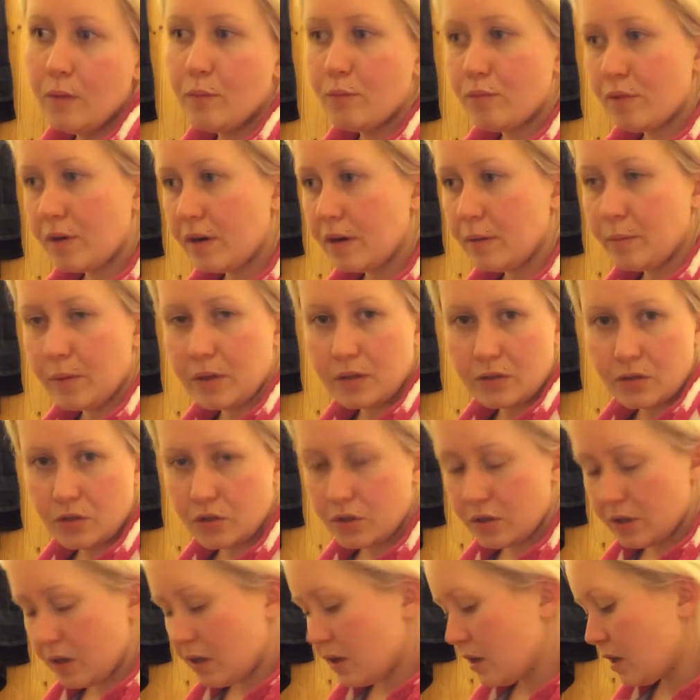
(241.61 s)
Pretty
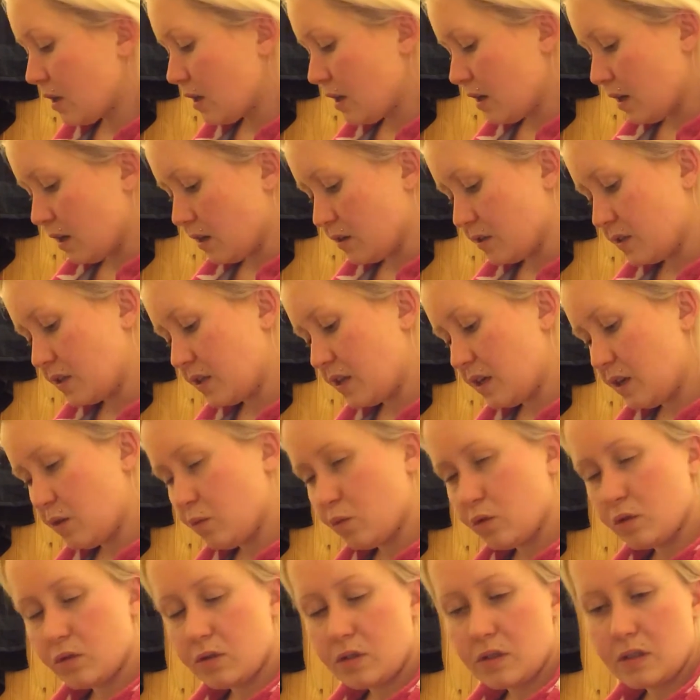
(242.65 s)
much a skin
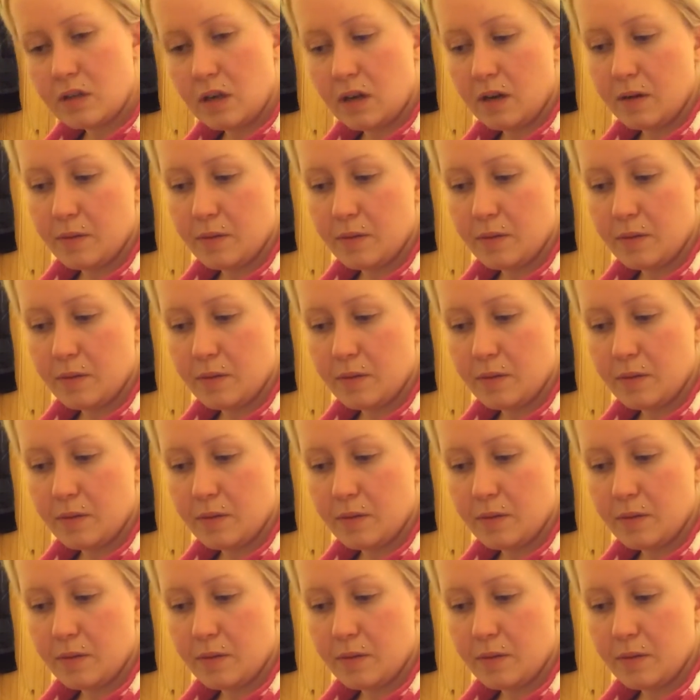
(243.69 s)
was